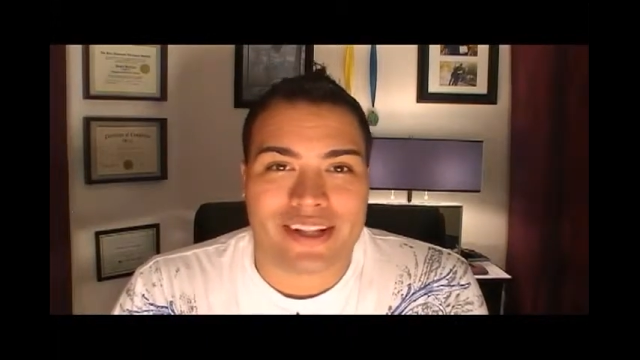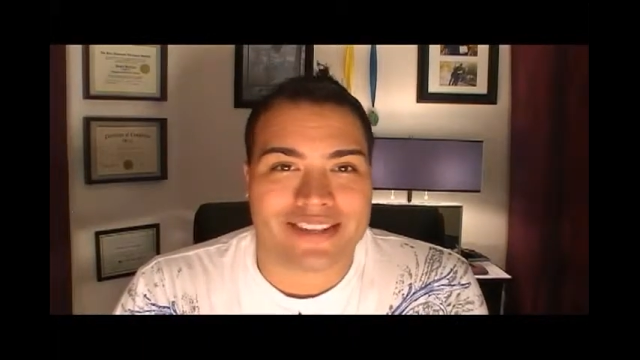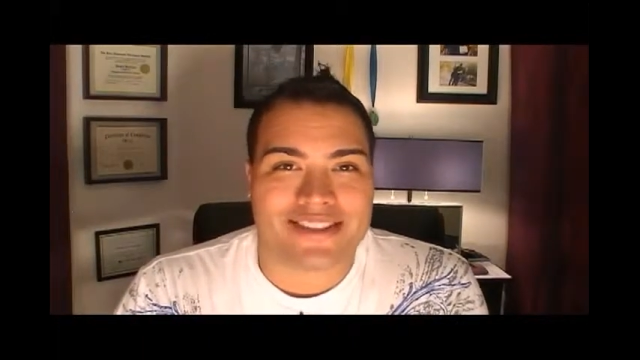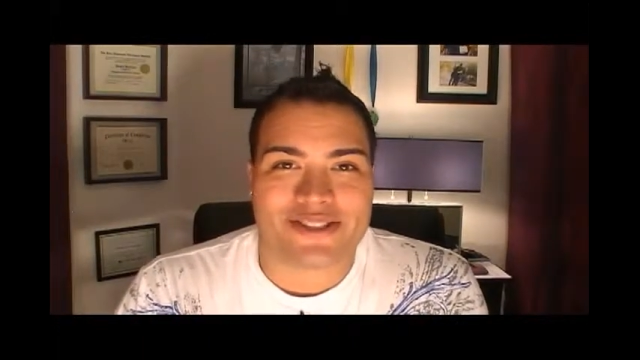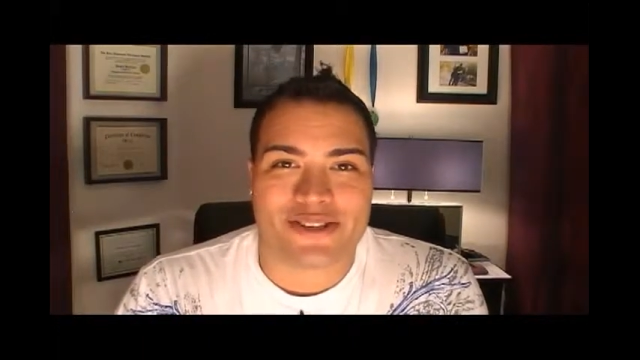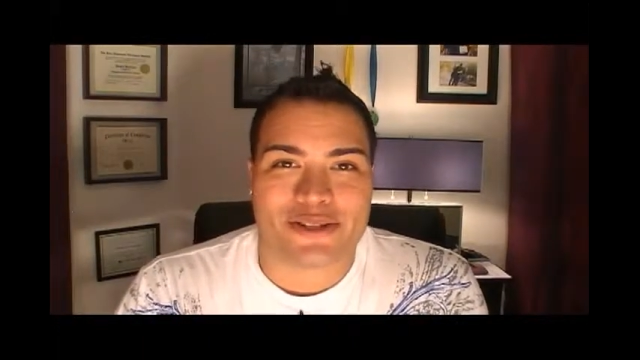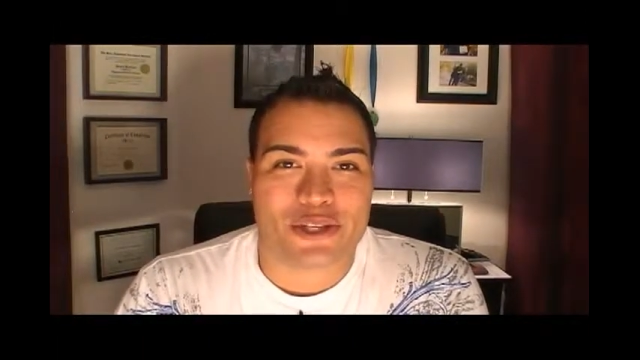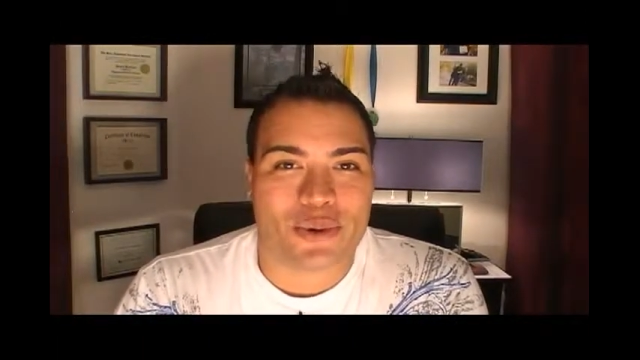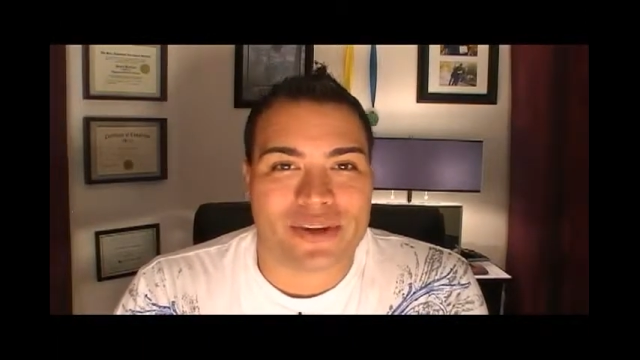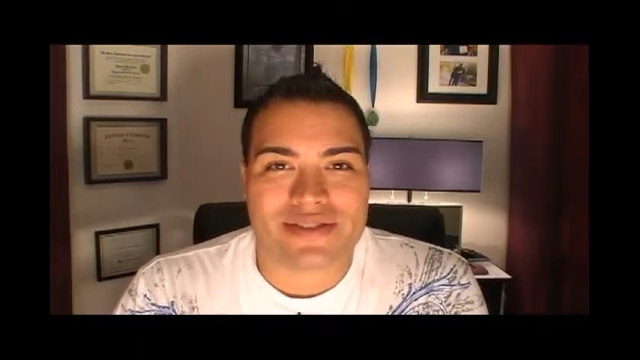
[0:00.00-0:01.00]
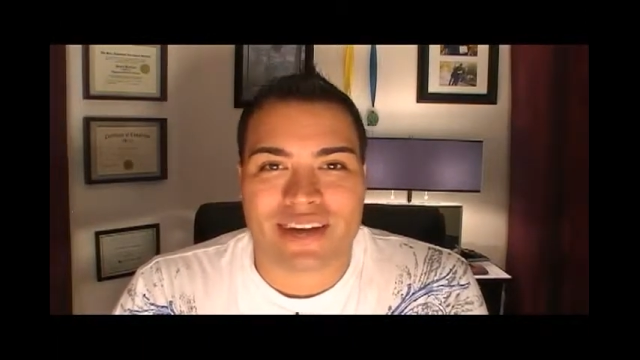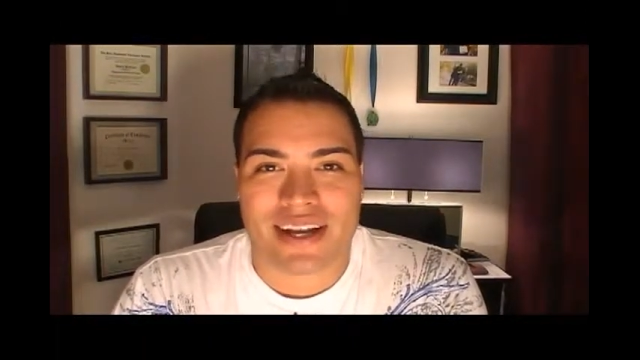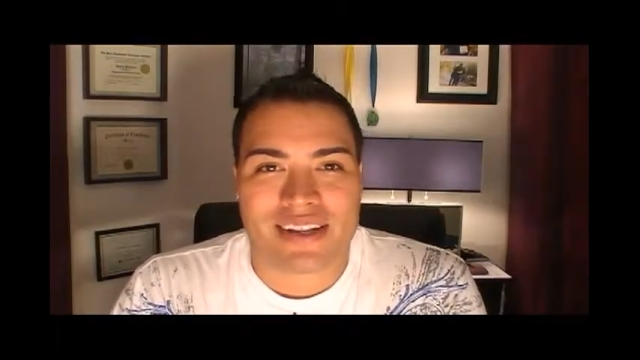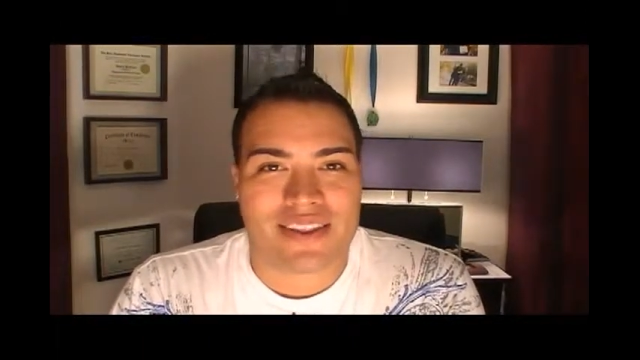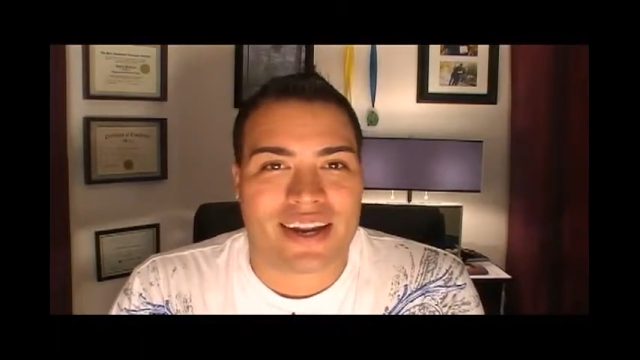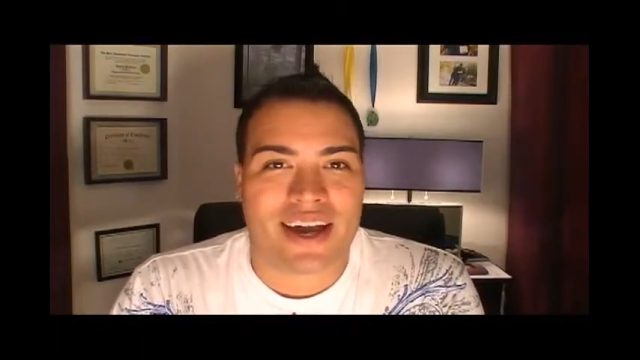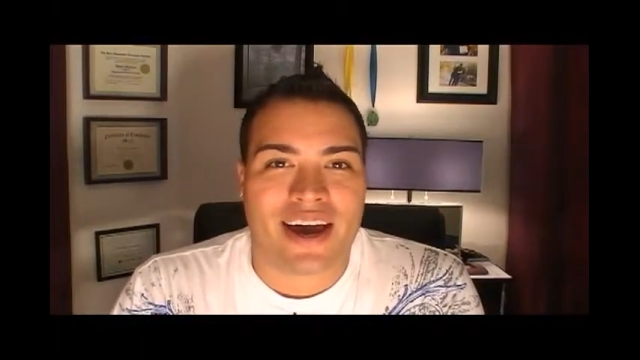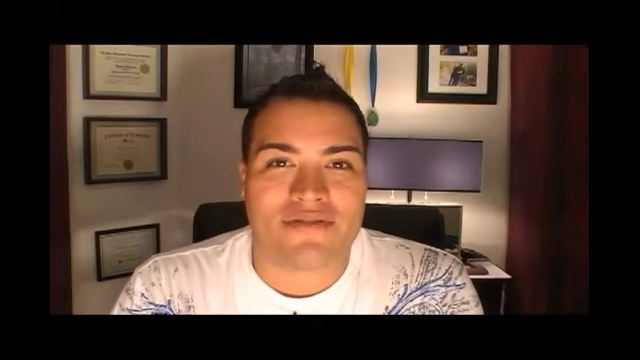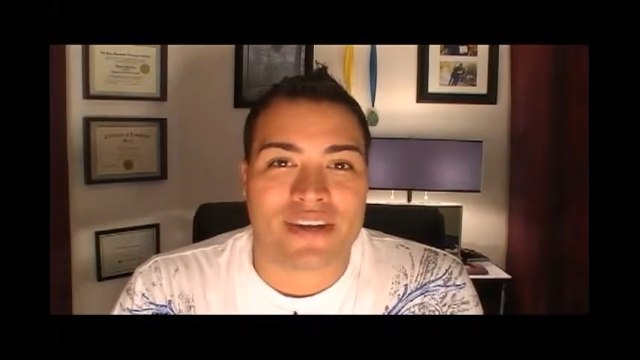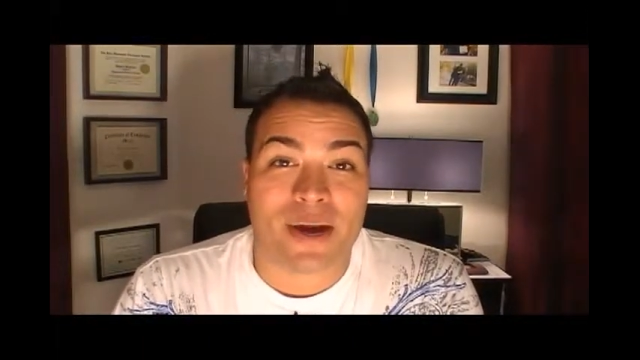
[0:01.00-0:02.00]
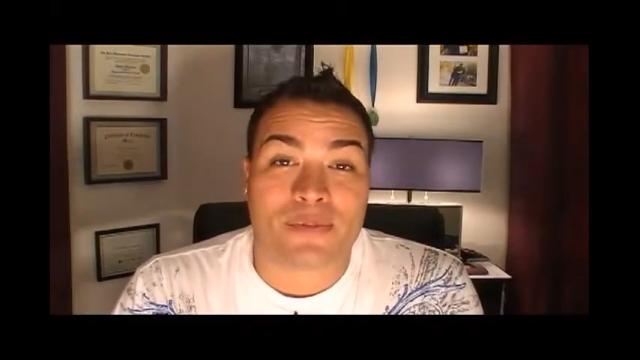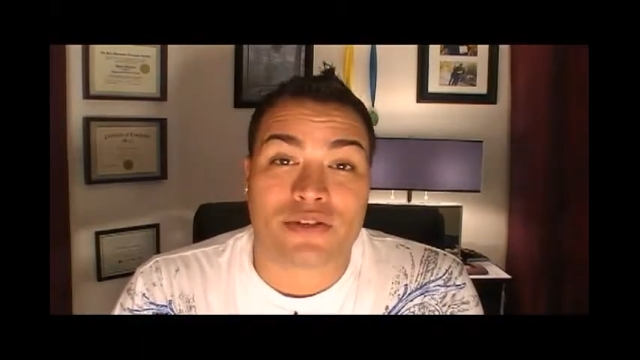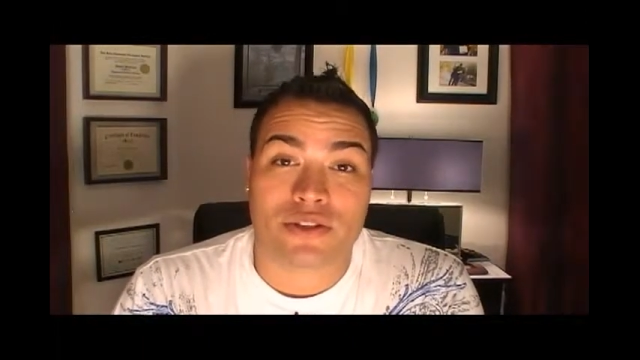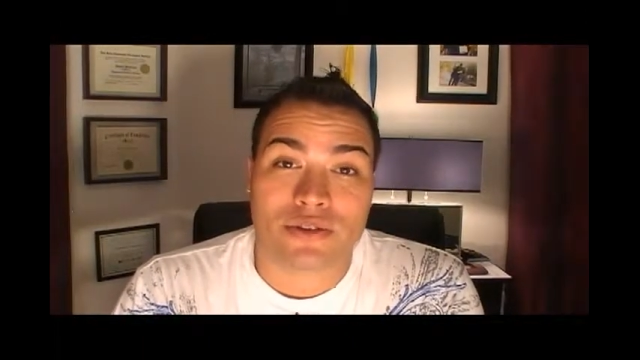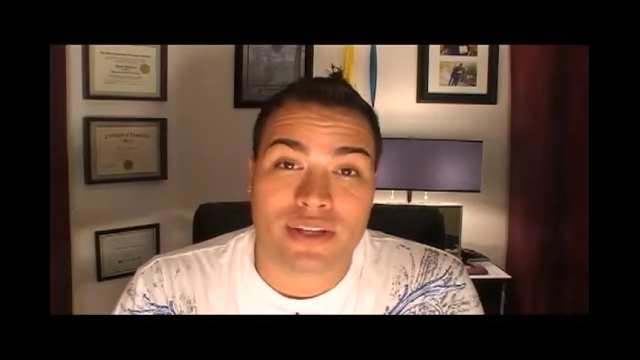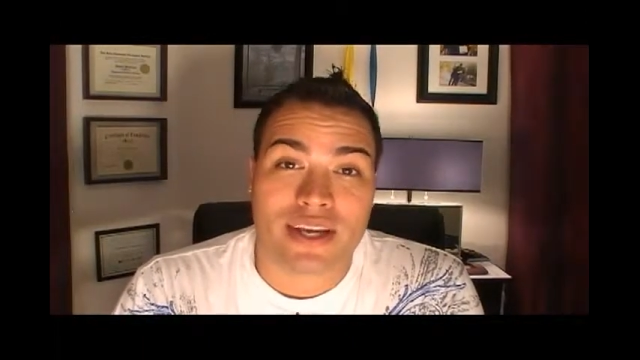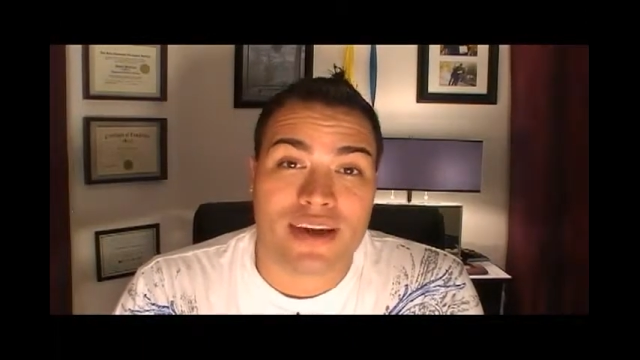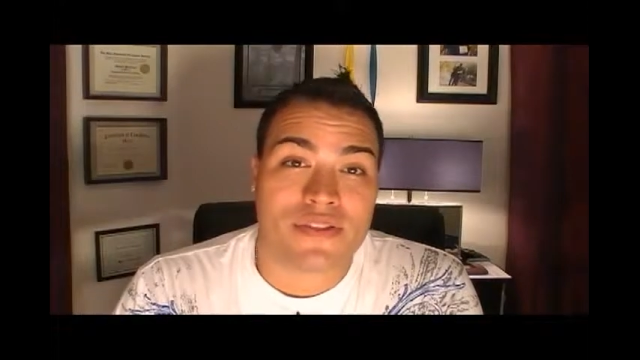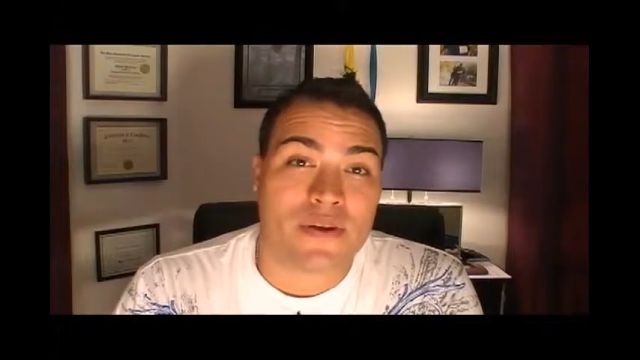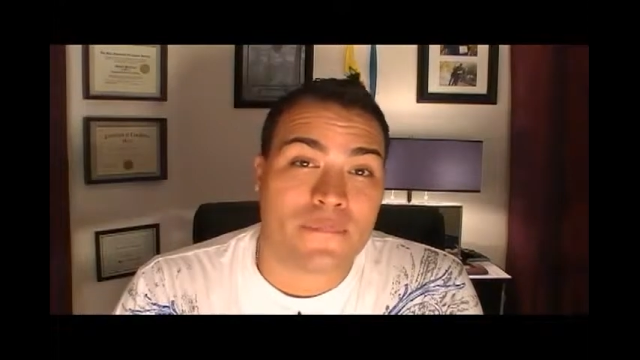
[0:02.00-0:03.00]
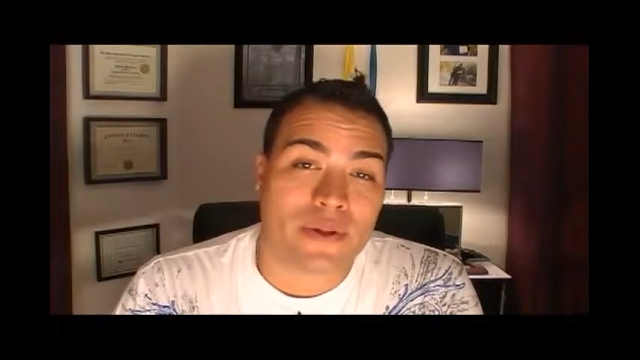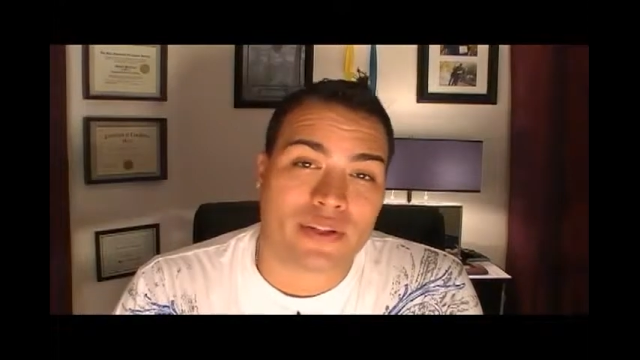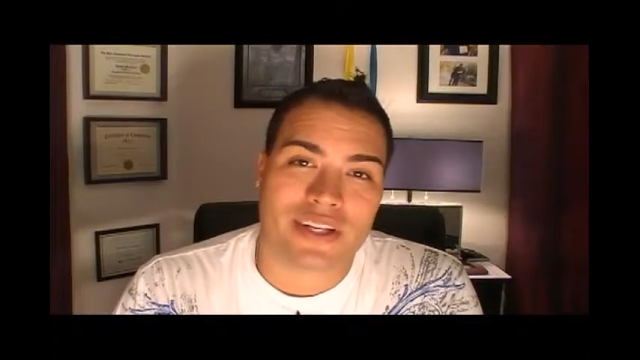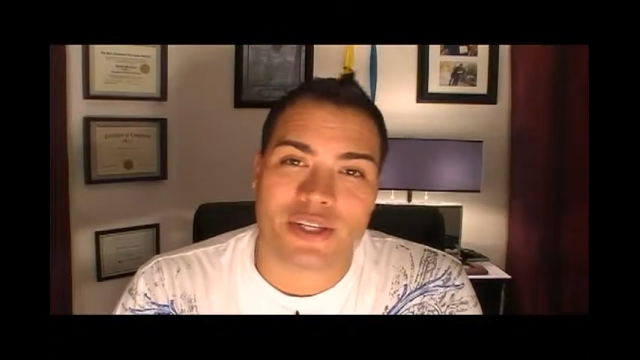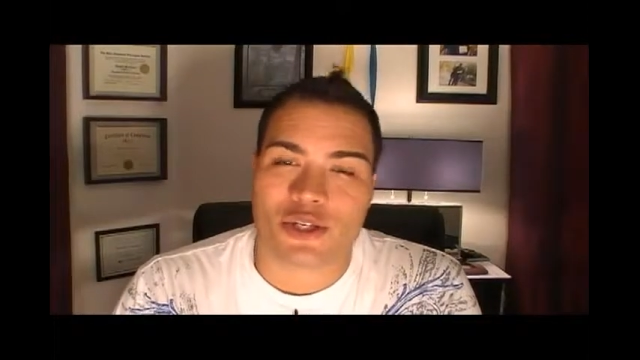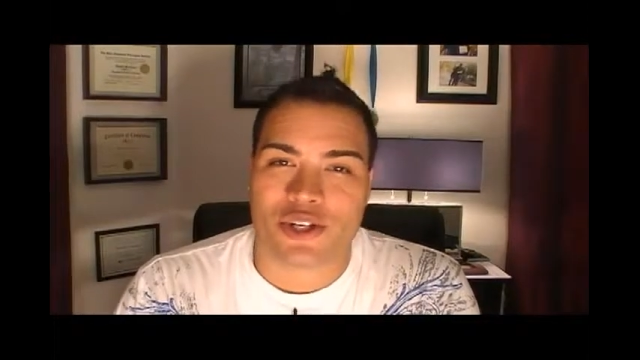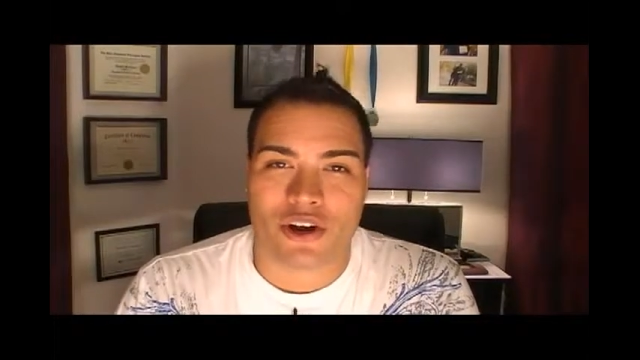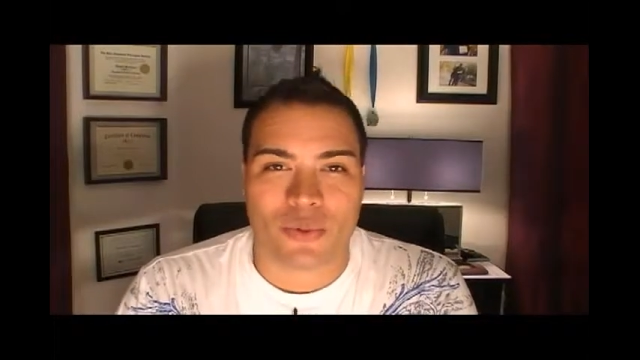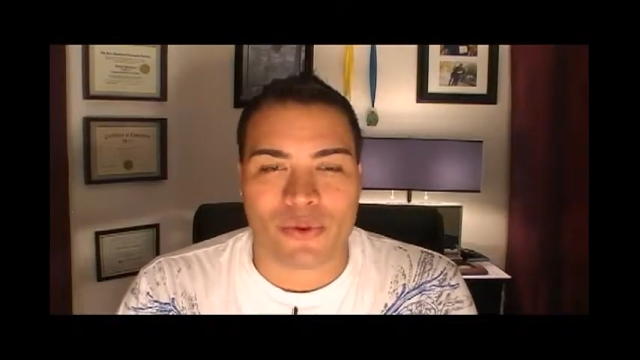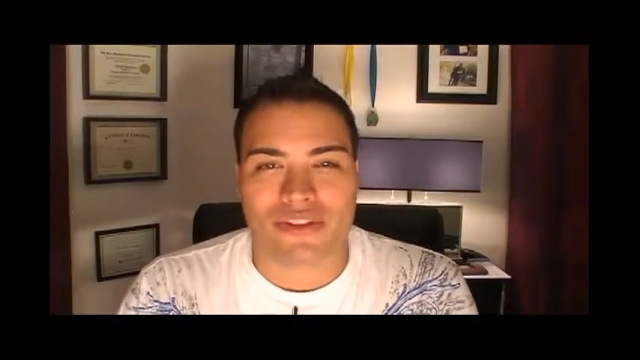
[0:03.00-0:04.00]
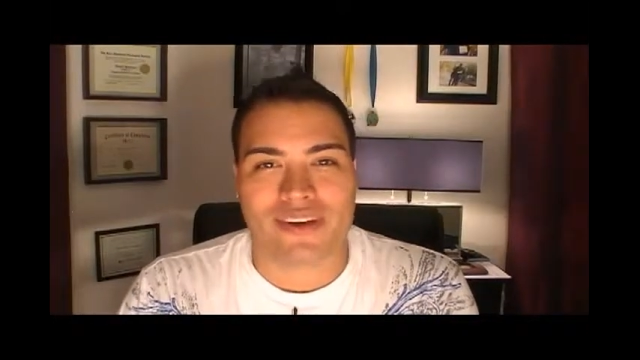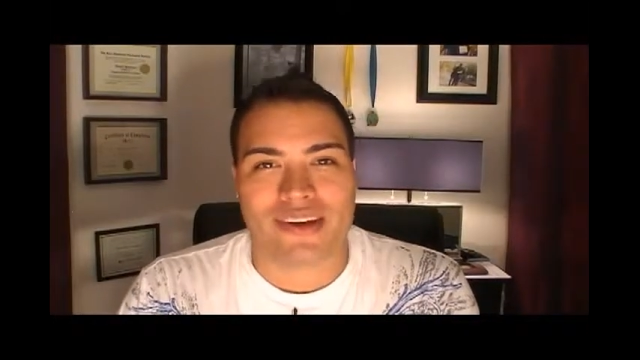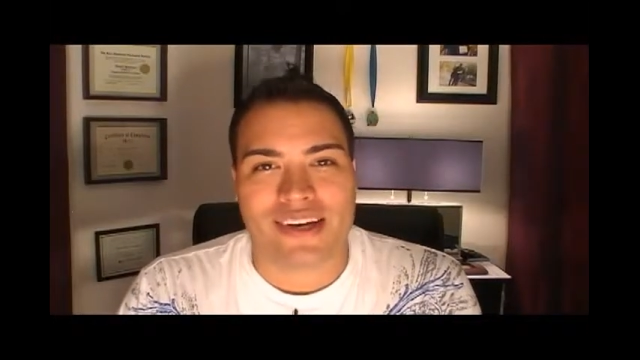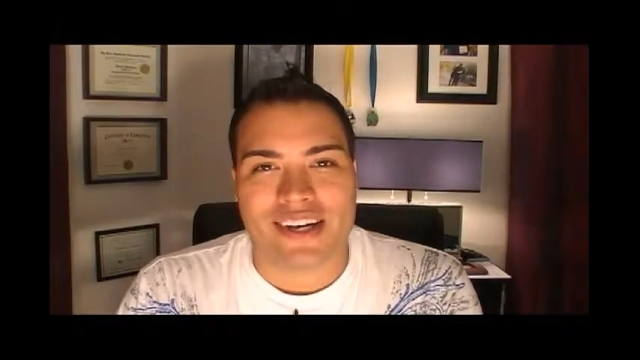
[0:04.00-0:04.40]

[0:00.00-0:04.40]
and it's, it's just so exciting that I have the opportunity and the ability to share it with you.